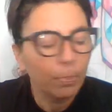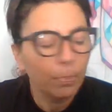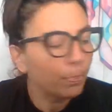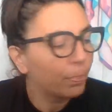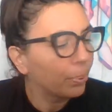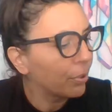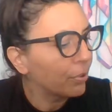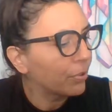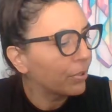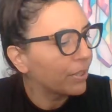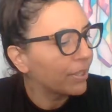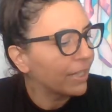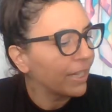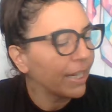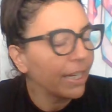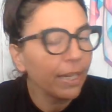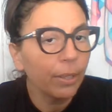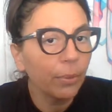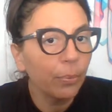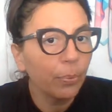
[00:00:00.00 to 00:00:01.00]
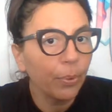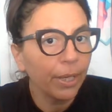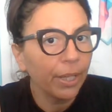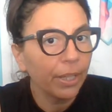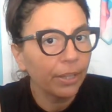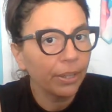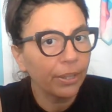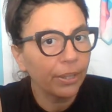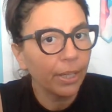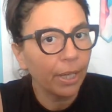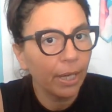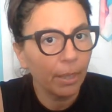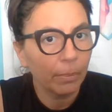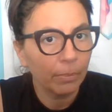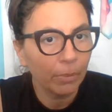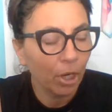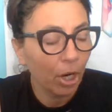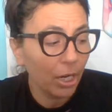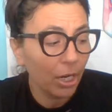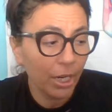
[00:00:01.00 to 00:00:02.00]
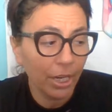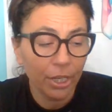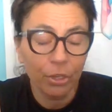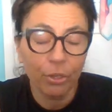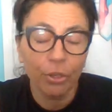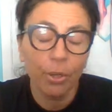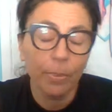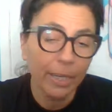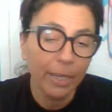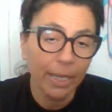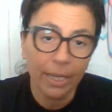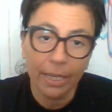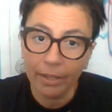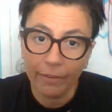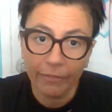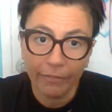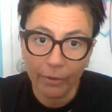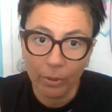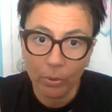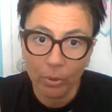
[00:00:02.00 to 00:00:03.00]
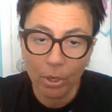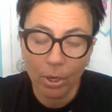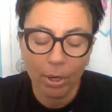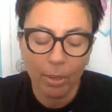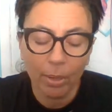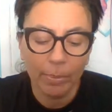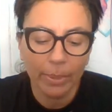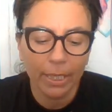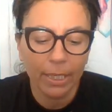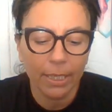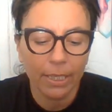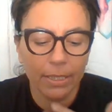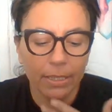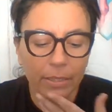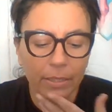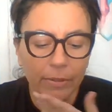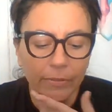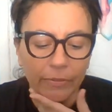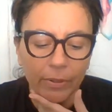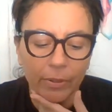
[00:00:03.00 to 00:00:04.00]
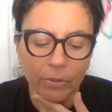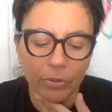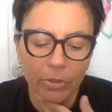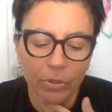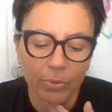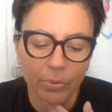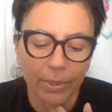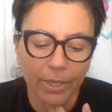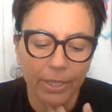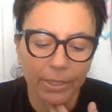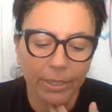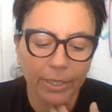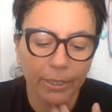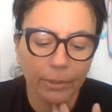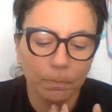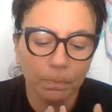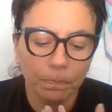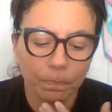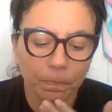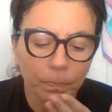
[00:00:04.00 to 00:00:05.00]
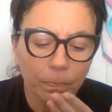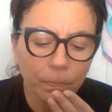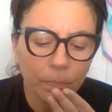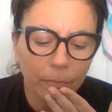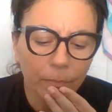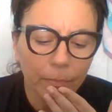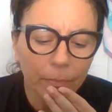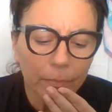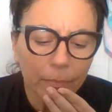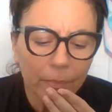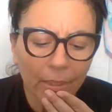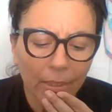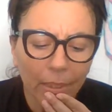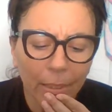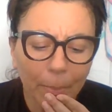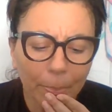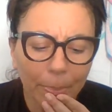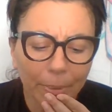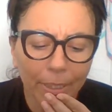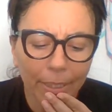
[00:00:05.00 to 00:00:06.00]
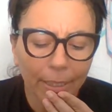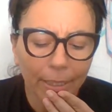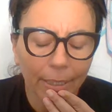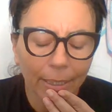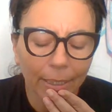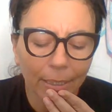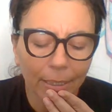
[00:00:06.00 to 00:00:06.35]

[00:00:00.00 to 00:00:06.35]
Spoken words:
proceed with, you could be getting a phone call because the phone just rang there. But,